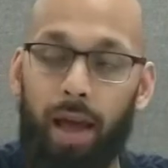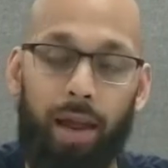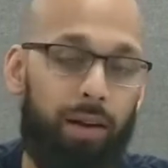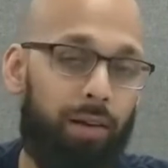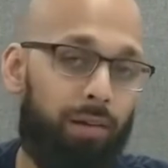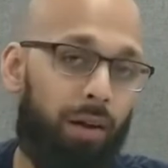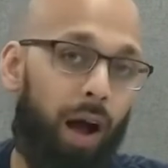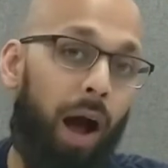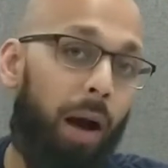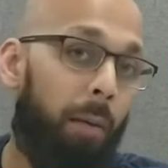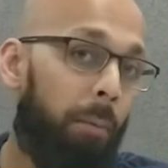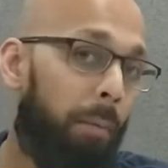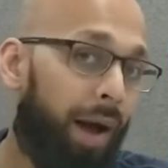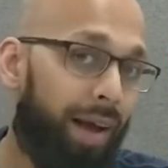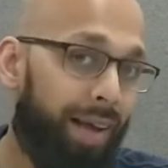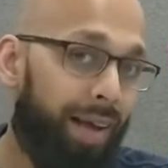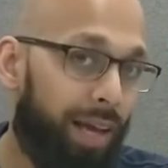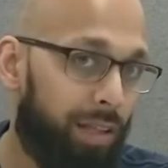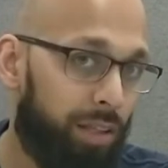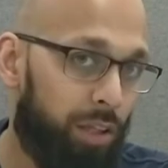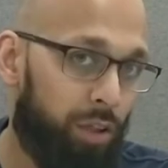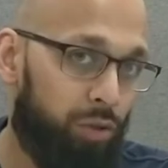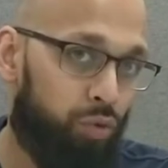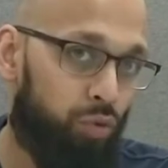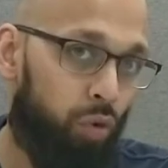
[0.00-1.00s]
And I
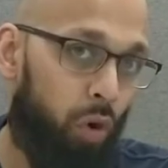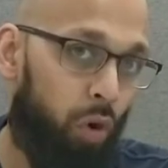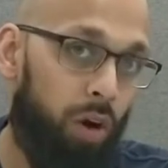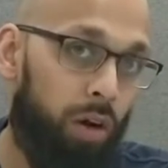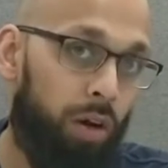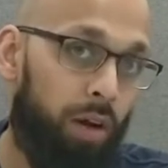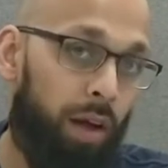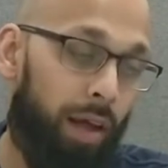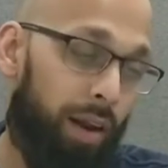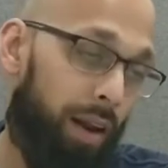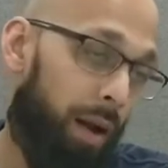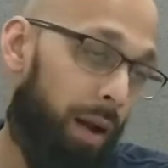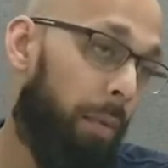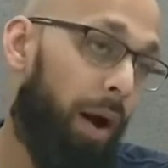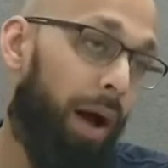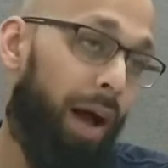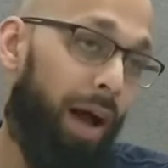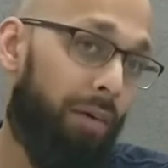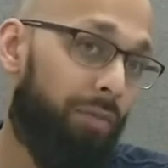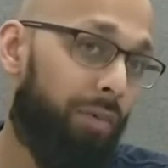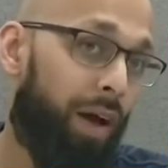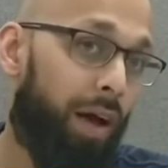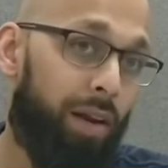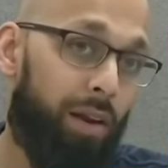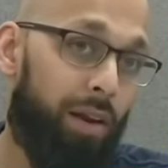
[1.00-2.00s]
might get this wrong, and I
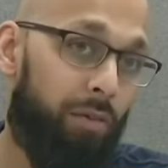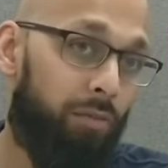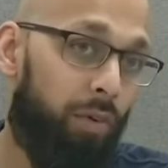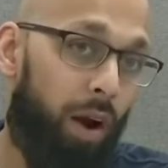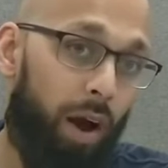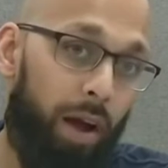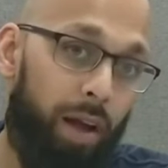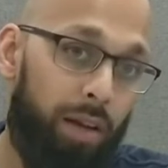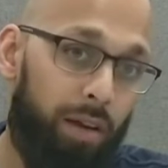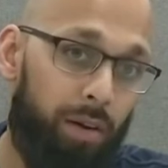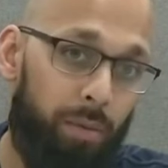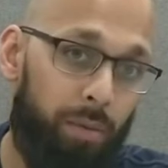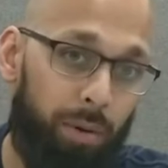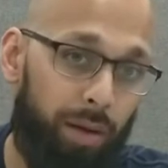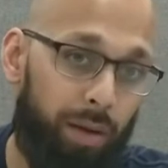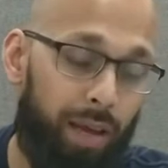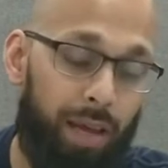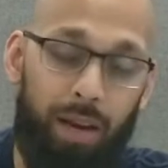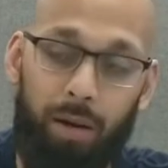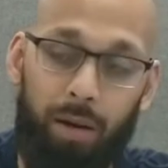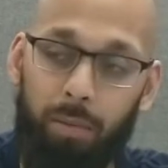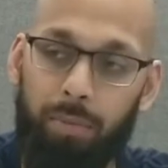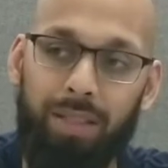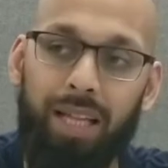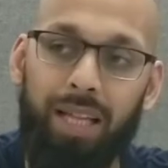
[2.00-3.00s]
might have had it right in the
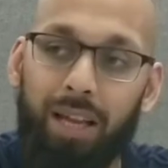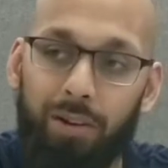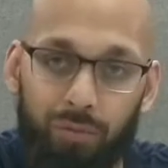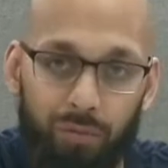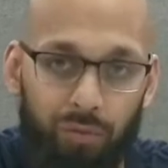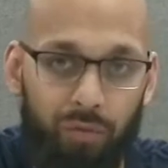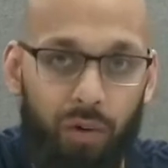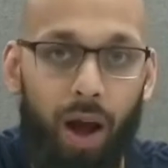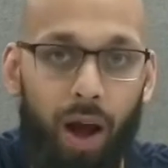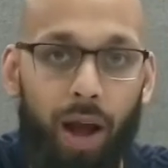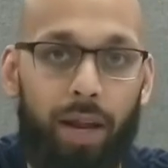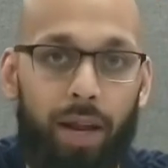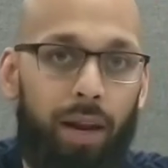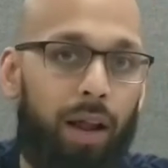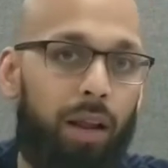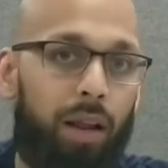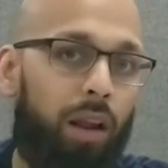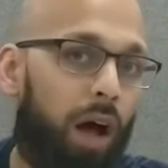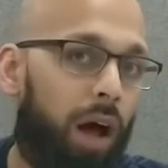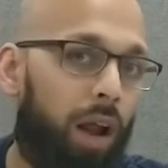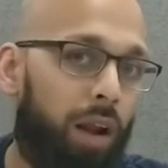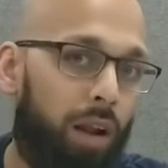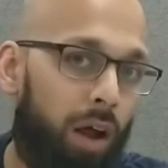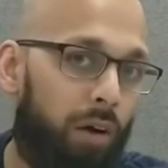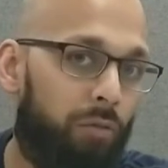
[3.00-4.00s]
beginning, but that's fine.
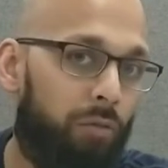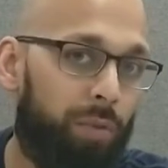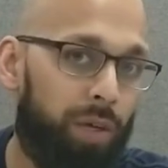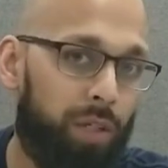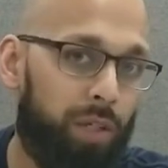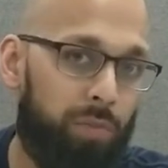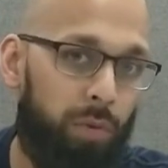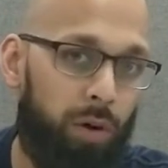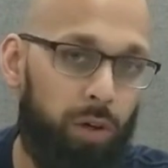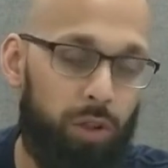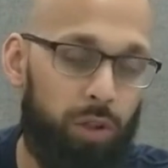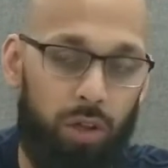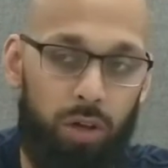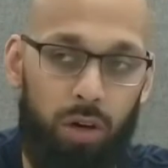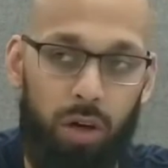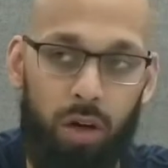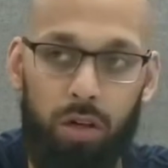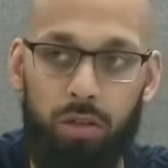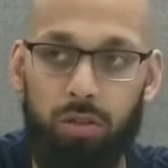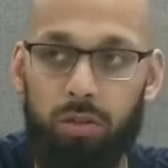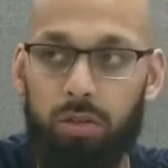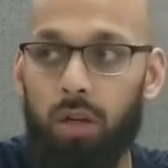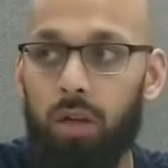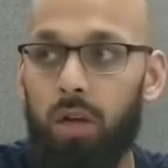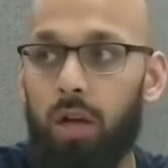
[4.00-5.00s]
I love mixed martial
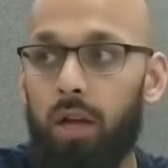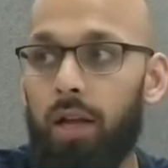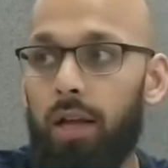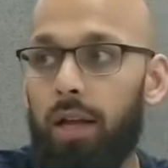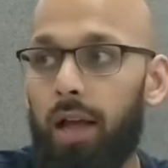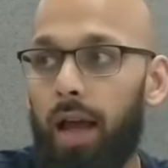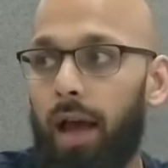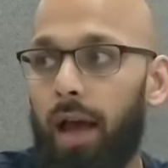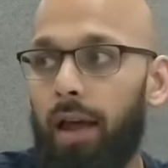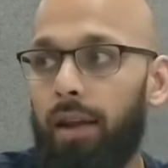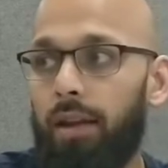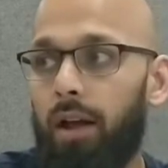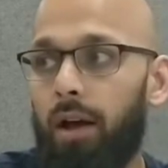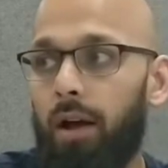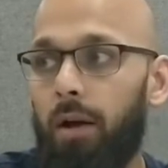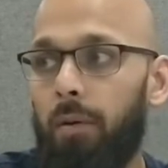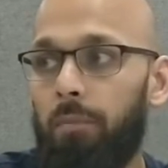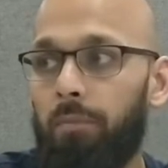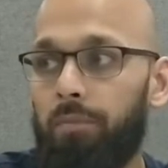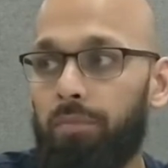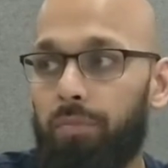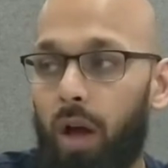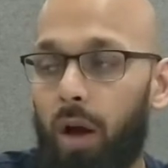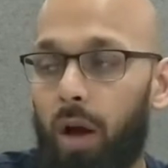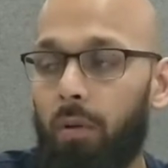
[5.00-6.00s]
arts, and
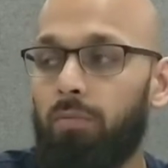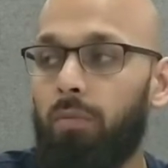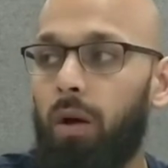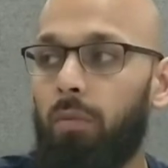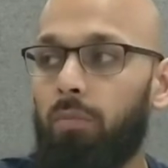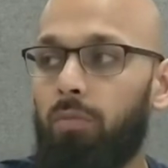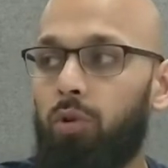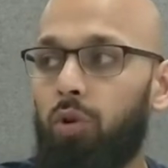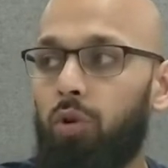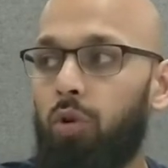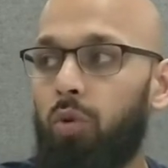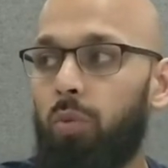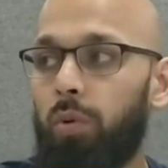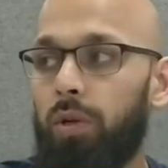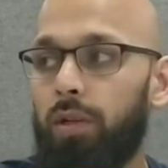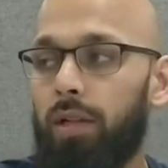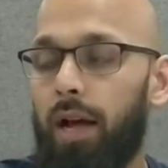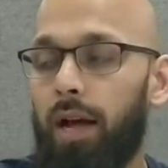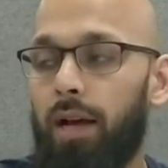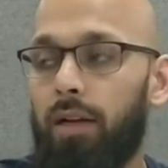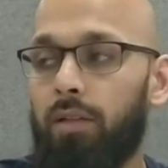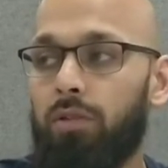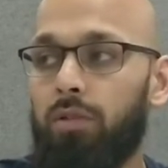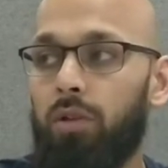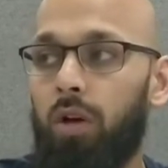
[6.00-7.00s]
I'm cool
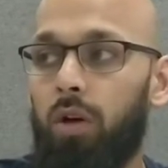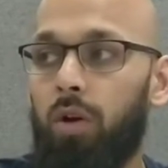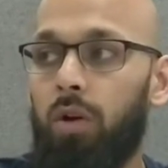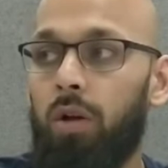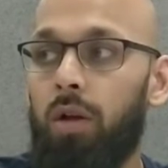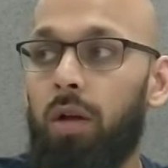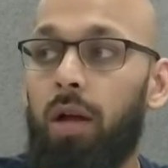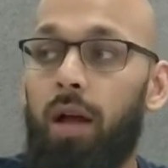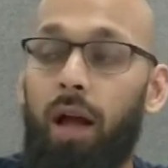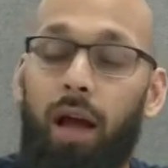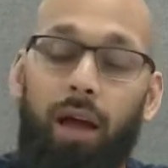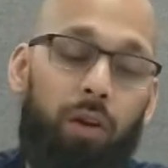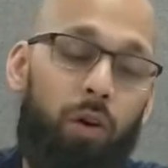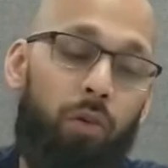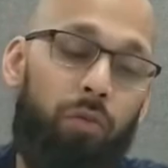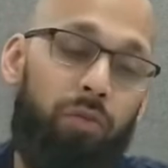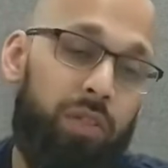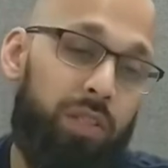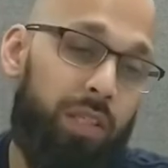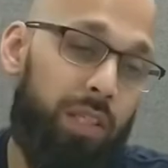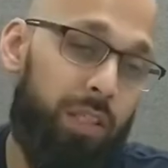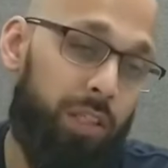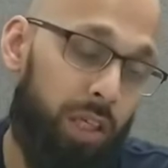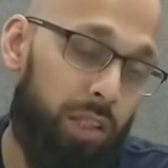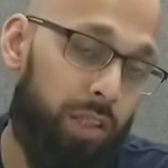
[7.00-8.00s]
with that. So, and
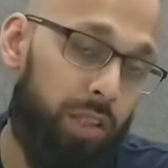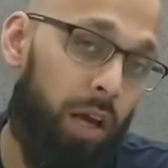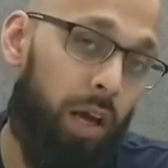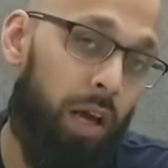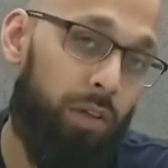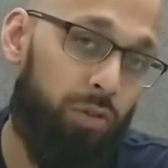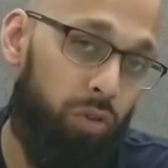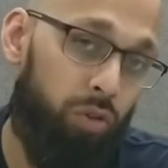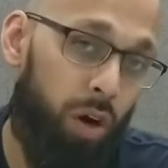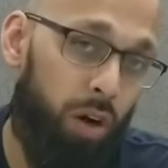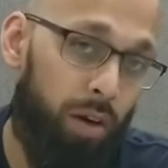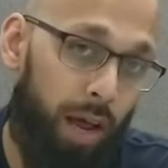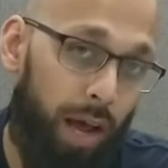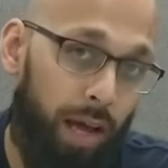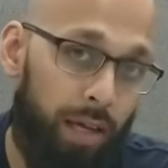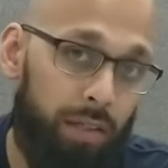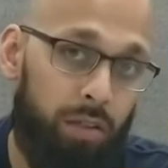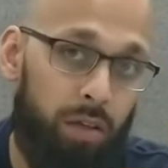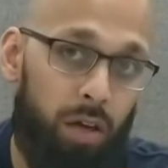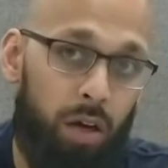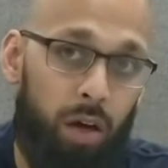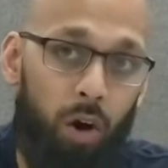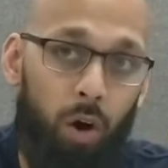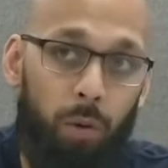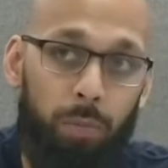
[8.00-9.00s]
obviously Jessica Andrade
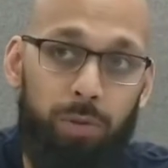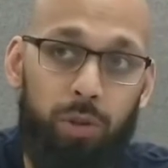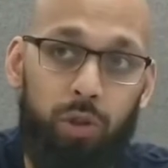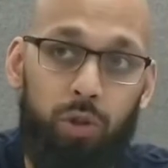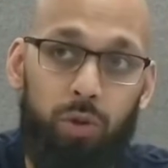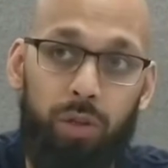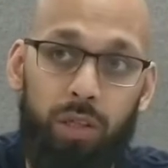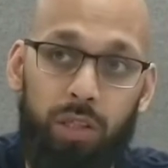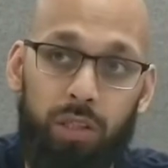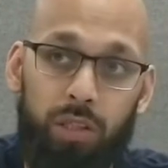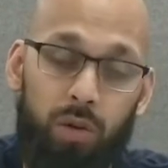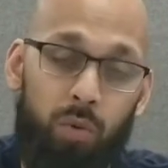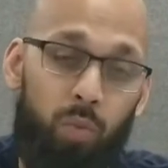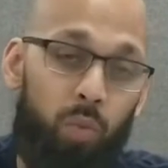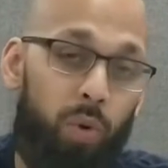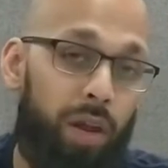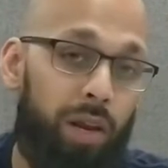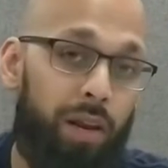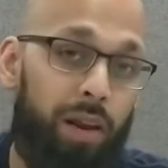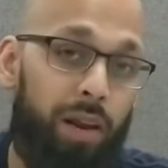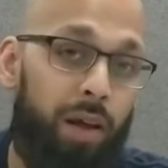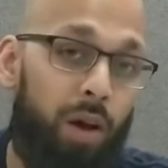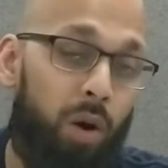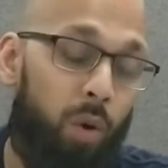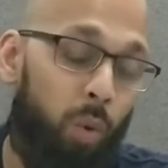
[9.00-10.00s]
has her opportunities to
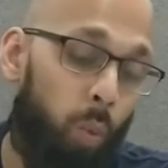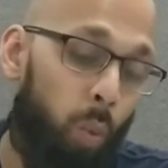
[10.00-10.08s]
win.